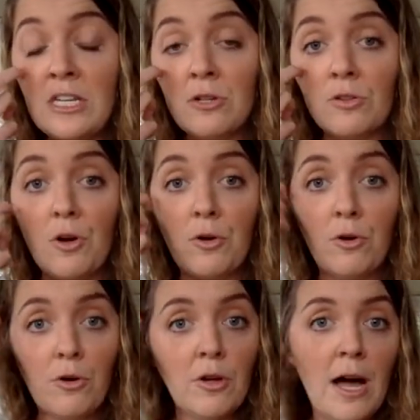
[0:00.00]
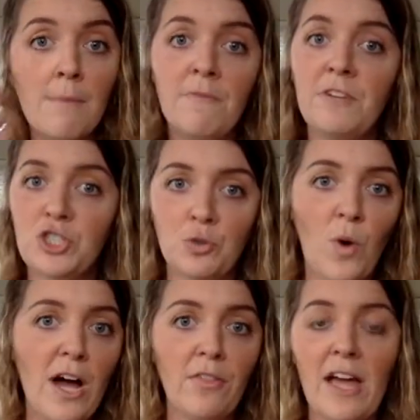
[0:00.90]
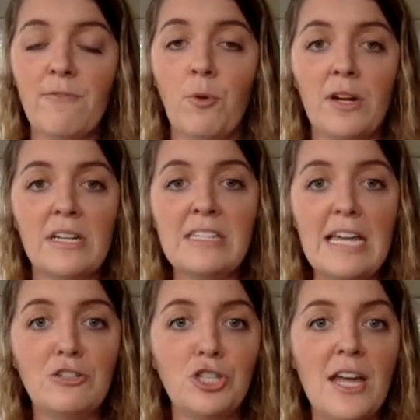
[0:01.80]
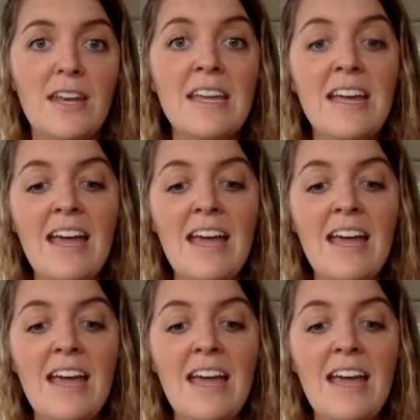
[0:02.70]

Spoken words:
your local fish and wildlife organization,